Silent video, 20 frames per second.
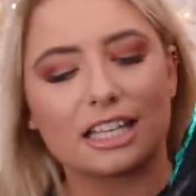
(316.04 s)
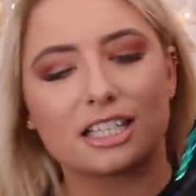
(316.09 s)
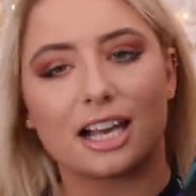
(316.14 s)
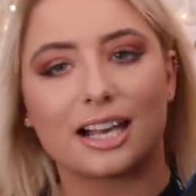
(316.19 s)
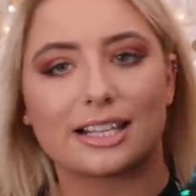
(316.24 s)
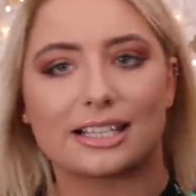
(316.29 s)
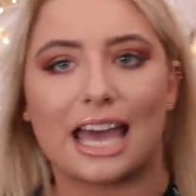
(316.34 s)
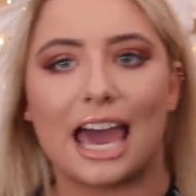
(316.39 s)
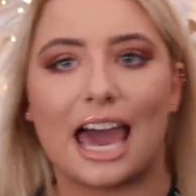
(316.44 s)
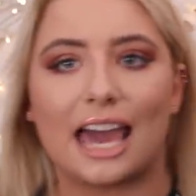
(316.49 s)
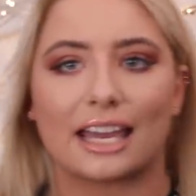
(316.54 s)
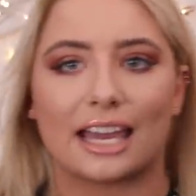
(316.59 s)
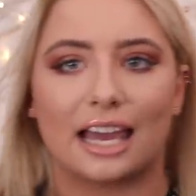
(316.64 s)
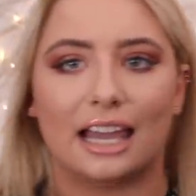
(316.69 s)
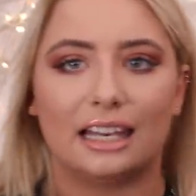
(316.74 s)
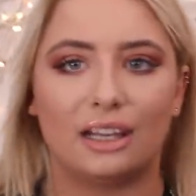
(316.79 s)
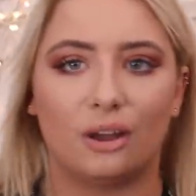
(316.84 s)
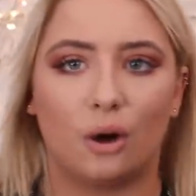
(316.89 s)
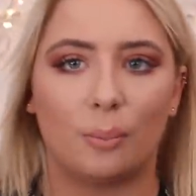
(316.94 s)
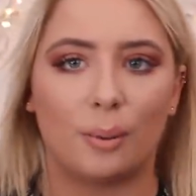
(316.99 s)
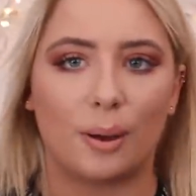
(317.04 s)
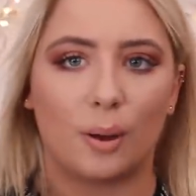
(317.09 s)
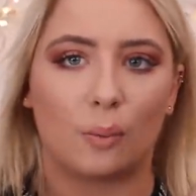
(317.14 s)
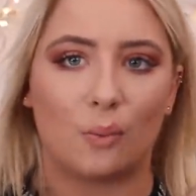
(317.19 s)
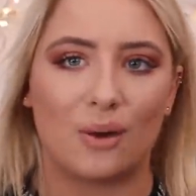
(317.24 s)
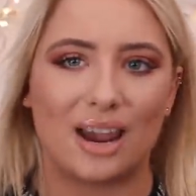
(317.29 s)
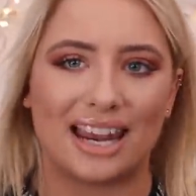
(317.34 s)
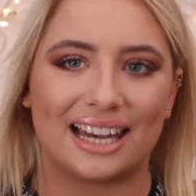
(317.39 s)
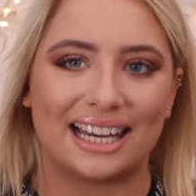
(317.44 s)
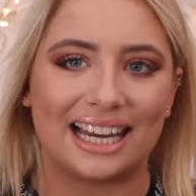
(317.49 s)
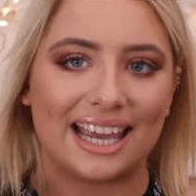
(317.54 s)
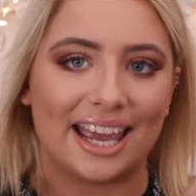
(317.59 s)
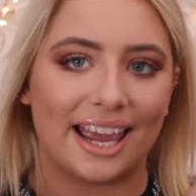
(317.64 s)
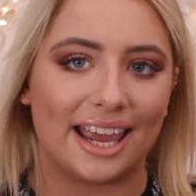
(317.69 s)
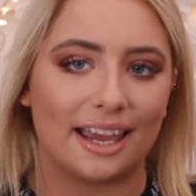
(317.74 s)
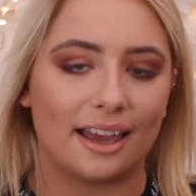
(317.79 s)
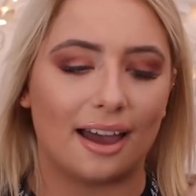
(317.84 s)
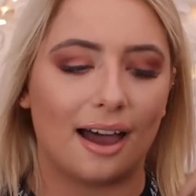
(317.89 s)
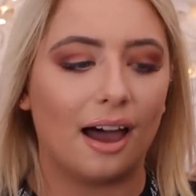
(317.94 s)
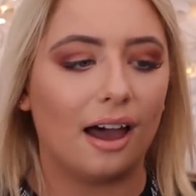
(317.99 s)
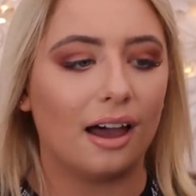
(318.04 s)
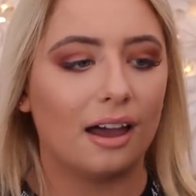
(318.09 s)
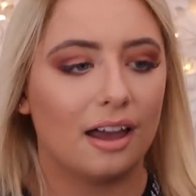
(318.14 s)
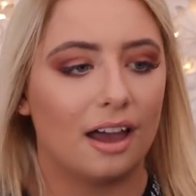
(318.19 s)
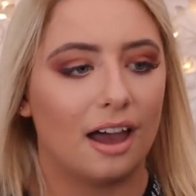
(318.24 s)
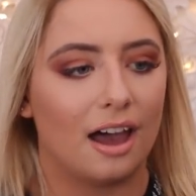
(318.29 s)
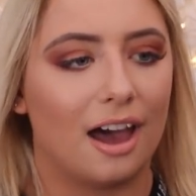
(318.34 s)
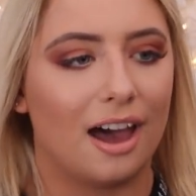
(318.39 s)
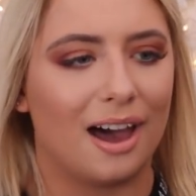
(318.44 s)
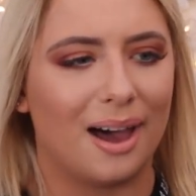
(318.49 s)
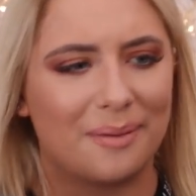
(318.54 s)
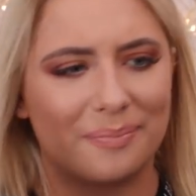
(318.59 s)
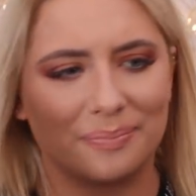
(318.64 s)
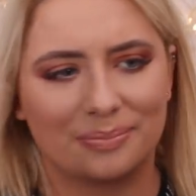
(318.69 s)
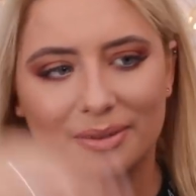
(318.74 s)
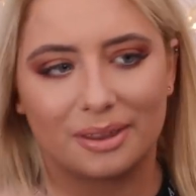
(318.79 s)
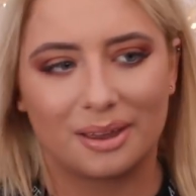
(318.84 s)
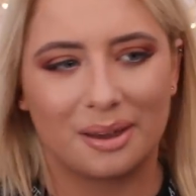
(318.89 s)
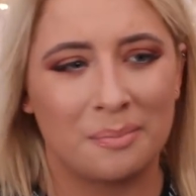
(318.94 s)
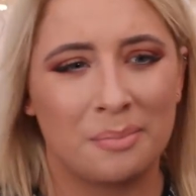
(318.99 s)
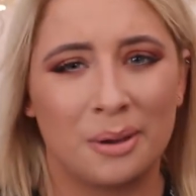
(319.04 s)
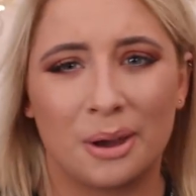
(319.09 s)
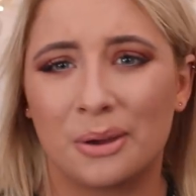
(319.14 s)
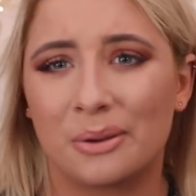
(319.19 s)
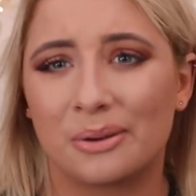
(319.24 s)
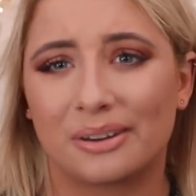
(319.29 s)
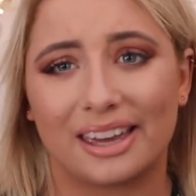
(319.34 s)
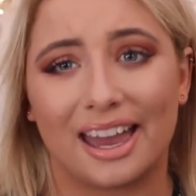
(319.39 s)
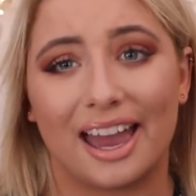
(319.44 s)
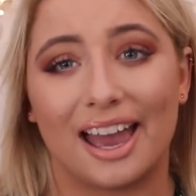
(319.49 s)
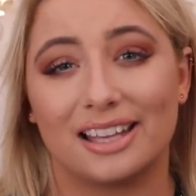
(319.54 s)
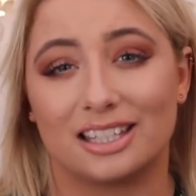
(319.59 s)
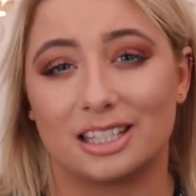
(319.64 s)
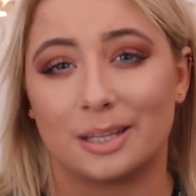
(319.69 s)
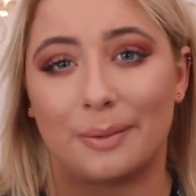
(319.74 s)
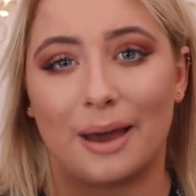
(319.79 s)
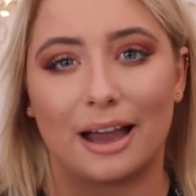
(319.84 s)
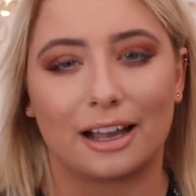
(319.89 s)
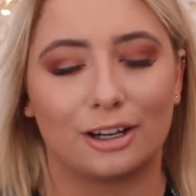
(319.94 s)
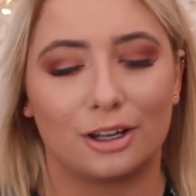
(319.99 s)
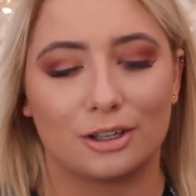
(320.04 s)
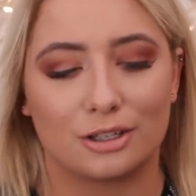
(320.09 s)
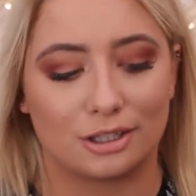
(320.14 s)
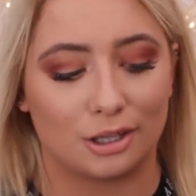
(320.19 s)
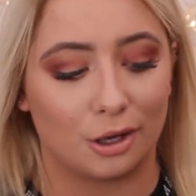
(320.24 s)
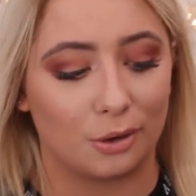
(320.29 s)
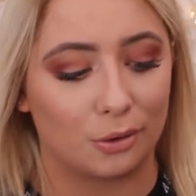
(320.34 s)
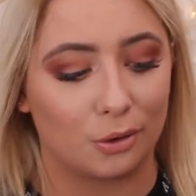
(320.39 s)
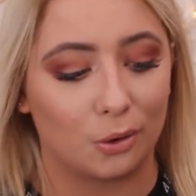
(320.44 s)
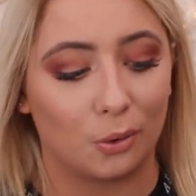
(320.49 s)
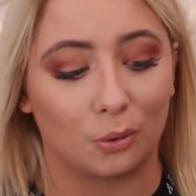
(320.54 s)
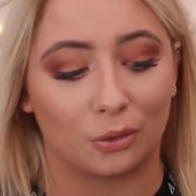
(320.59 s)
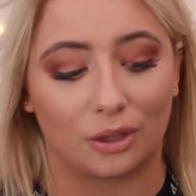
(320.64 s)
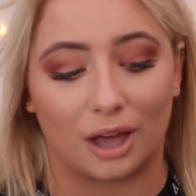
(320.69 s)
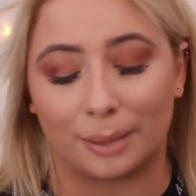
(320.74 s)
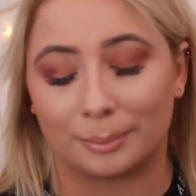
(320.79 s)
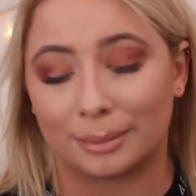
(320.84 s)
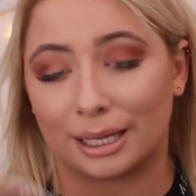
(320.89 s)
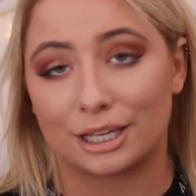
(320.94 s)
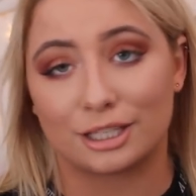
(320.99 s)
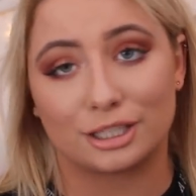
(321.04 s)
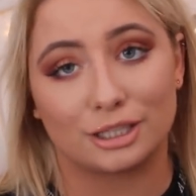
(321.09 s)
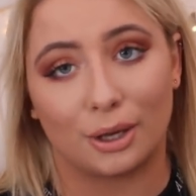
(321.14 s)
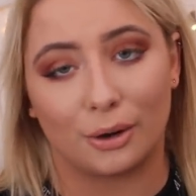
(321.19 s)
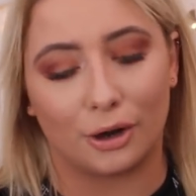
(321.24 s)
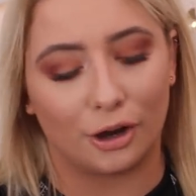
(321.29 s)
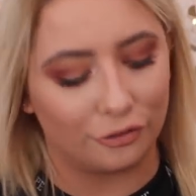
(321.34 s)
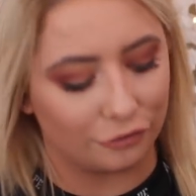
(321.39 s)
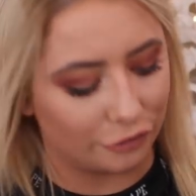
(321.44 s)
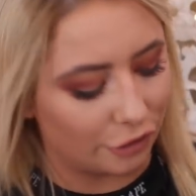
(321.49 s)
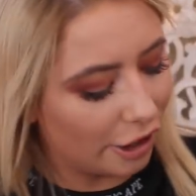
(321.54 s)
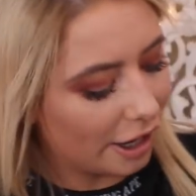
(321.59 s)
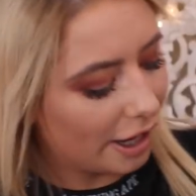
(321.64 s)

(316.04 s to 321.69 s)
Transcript: it does hang a little bit weirdly here, um, but who cares? The back looks so cool that I'm like so over